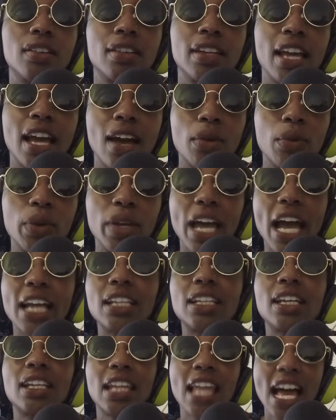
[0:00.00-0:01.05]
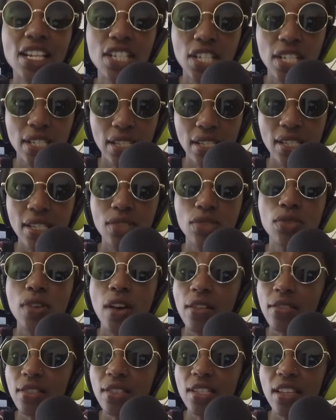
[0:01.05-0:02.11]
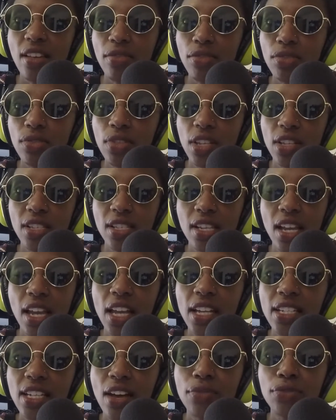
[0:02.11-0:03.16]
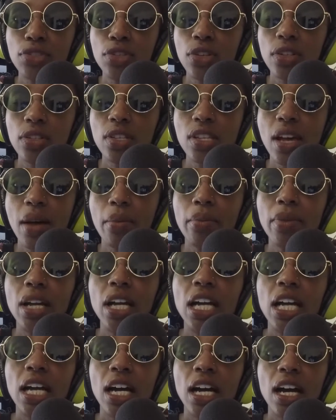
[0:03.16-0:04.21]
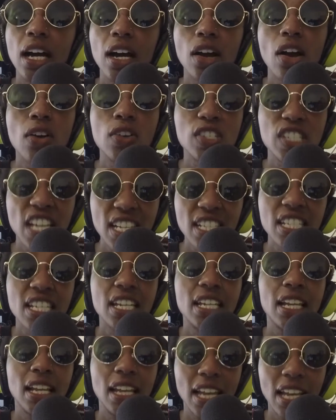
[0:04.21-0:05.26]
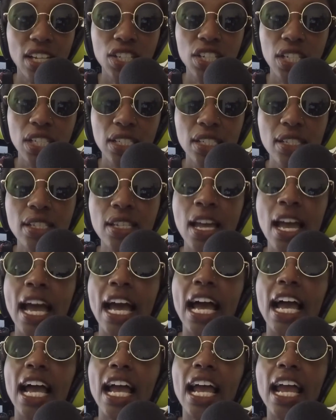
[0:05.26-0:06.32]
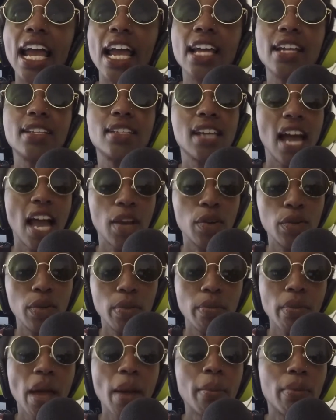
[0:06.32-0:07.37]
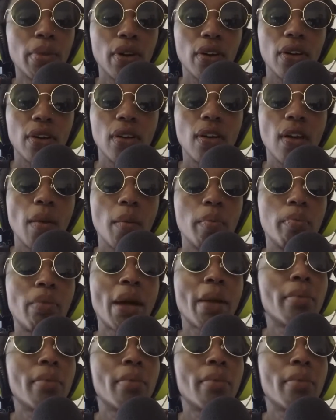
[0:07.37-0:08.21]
Yeah, we had clashes in 2007, 2008 after some contested elections. And I remember my